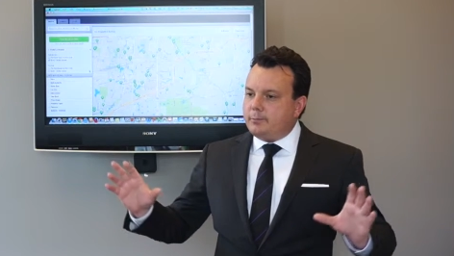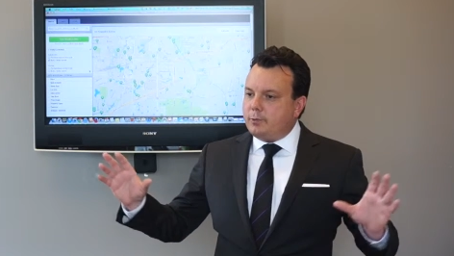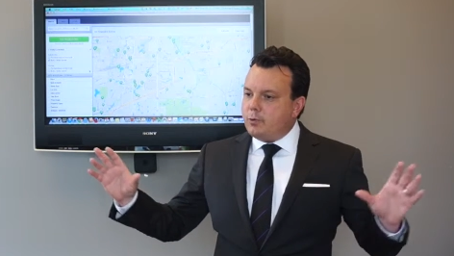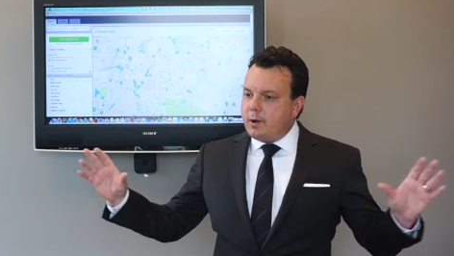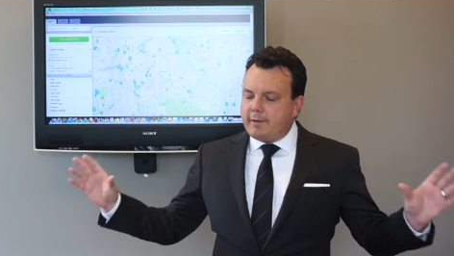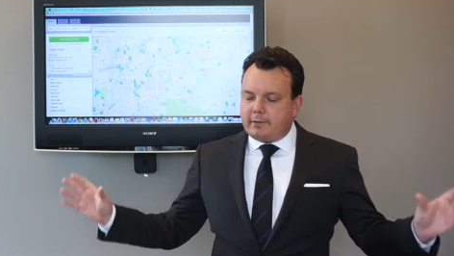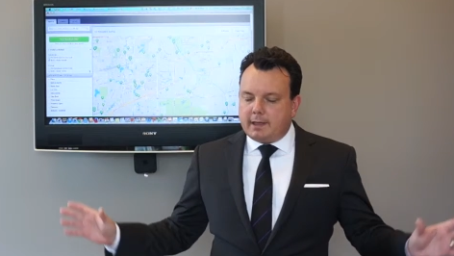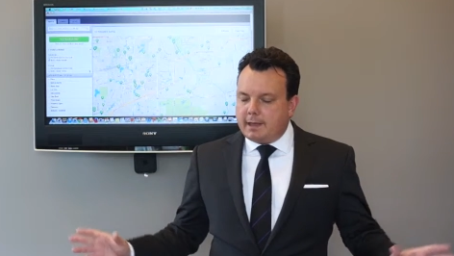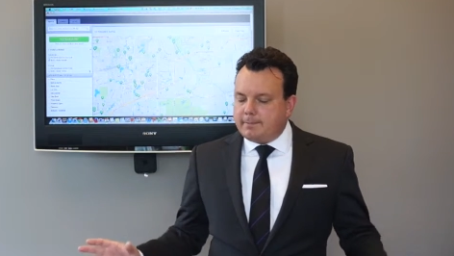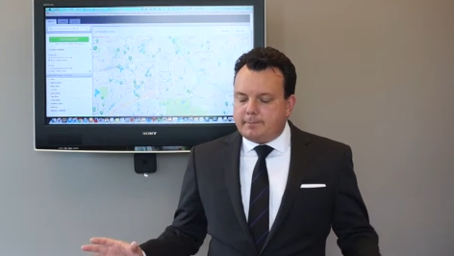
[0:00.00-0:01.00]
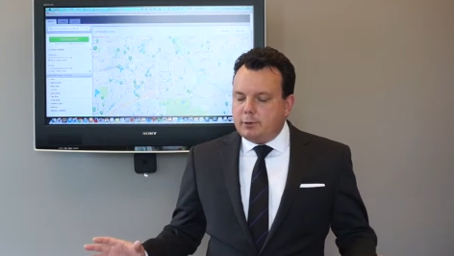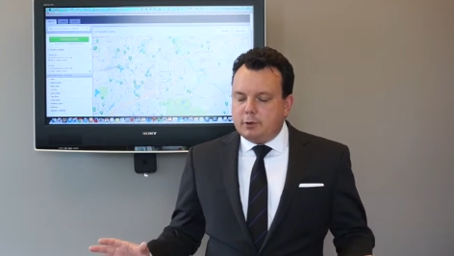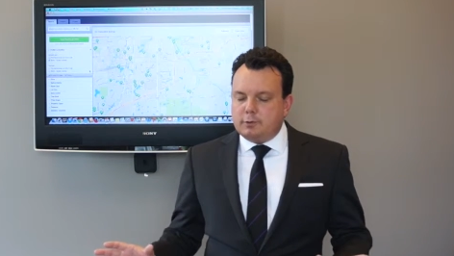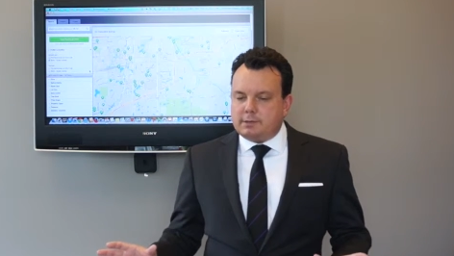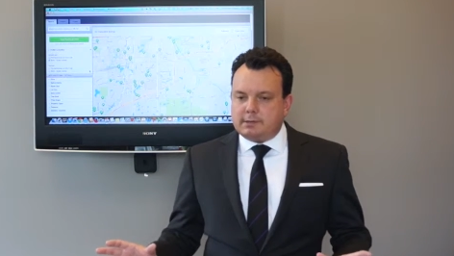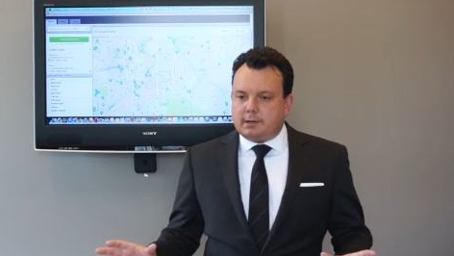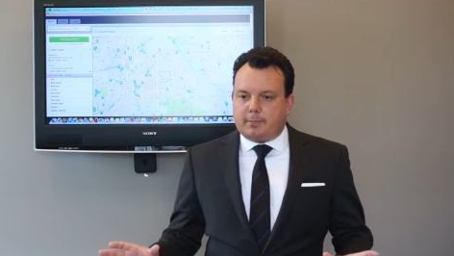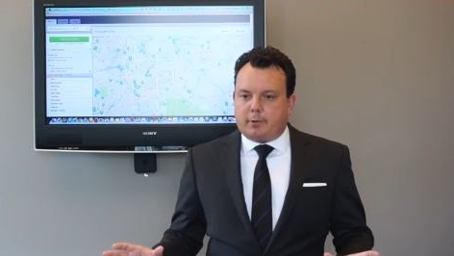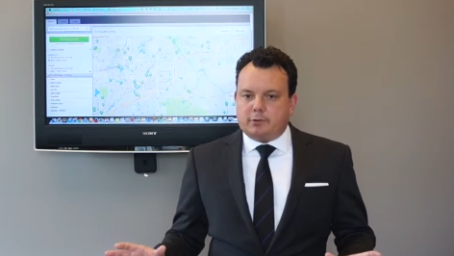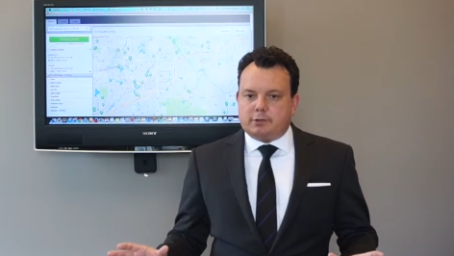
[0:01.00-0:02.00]
whoever they use as
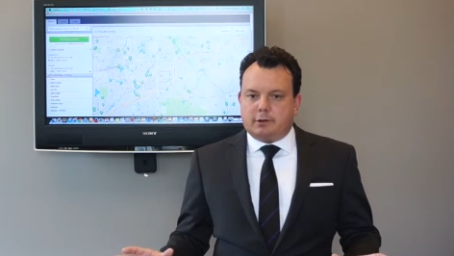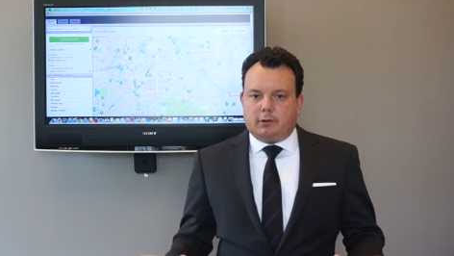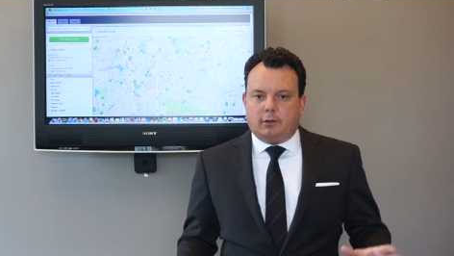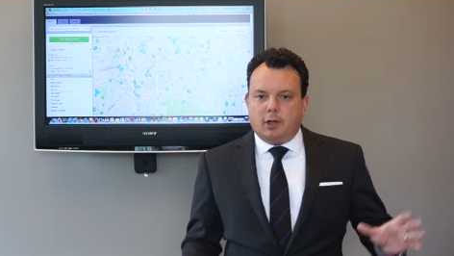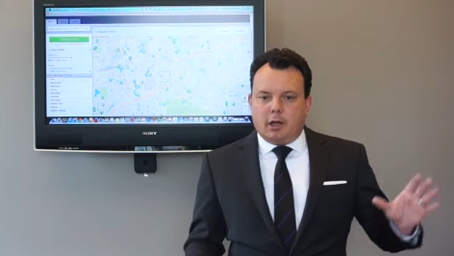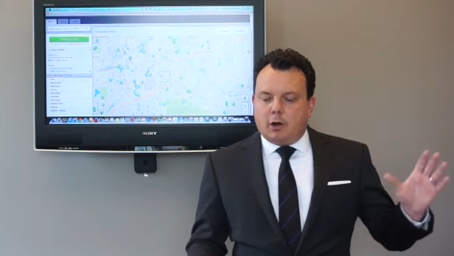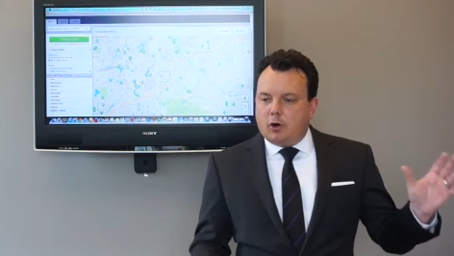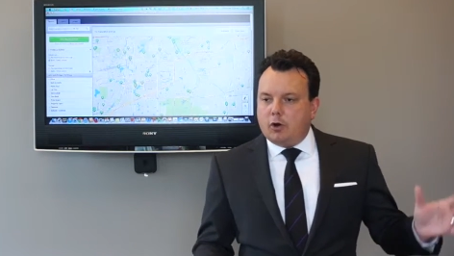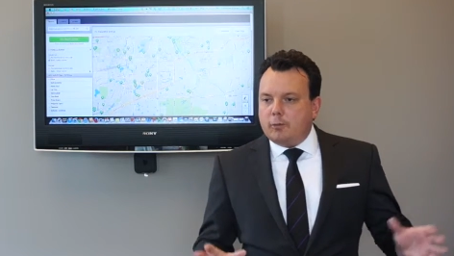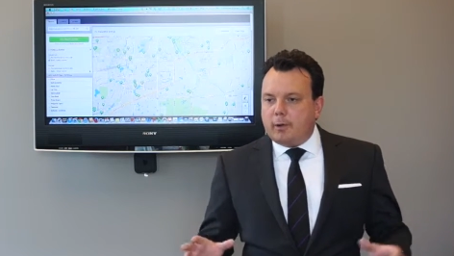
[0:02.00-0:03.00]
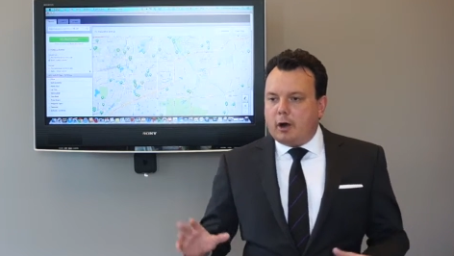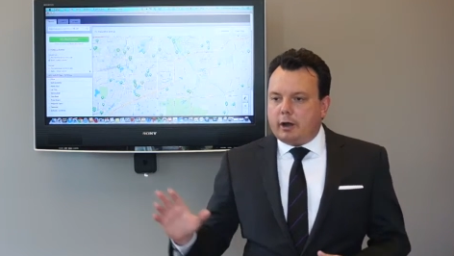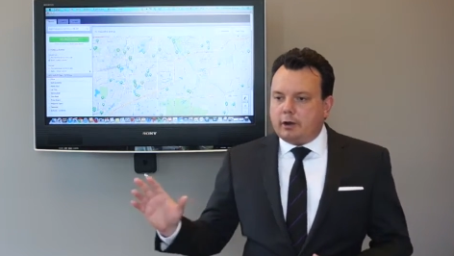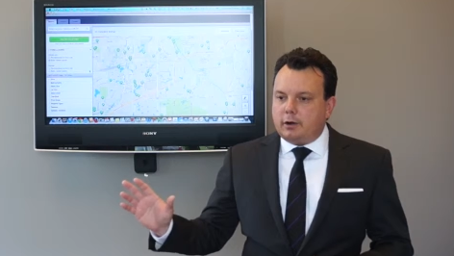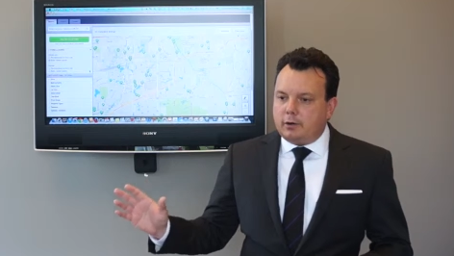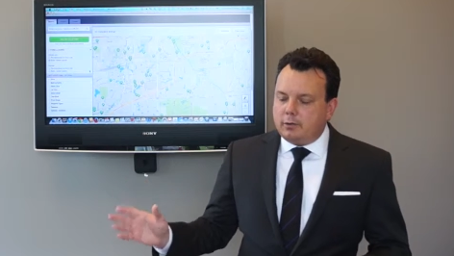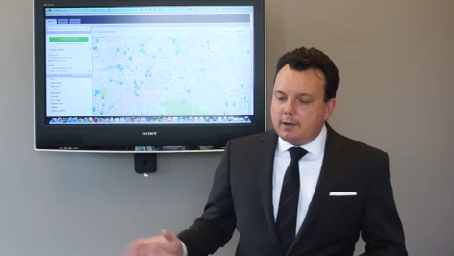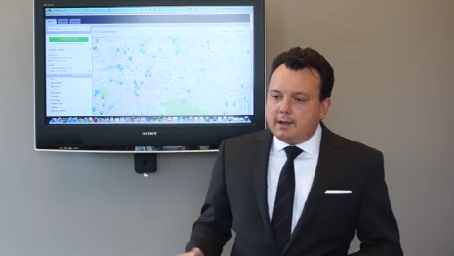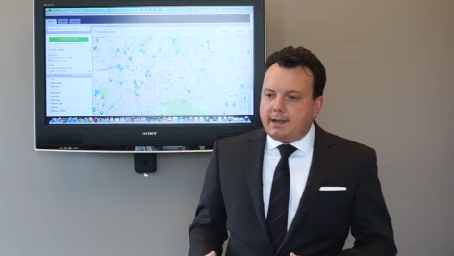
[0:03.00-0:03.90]
their personal home, auto,